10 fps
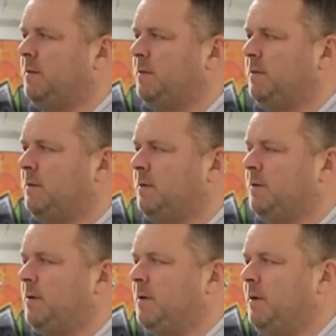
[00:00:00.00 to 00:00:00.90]

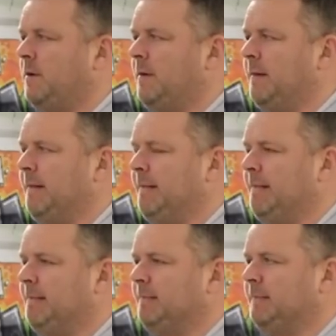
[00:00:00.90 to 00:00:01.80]

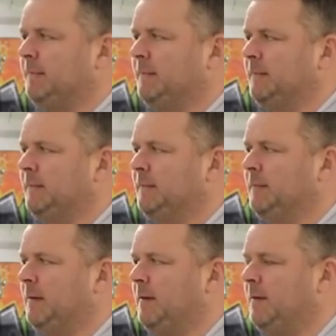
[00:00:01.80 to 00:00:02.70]

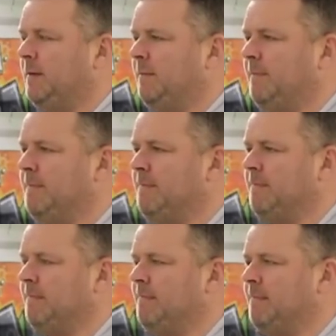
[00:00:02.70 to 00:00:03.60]

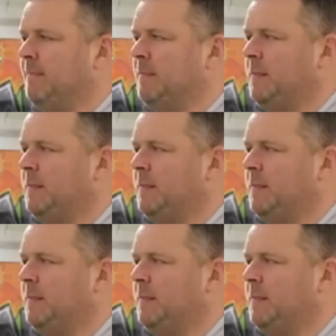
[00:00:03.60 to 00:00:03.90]
(not speaking)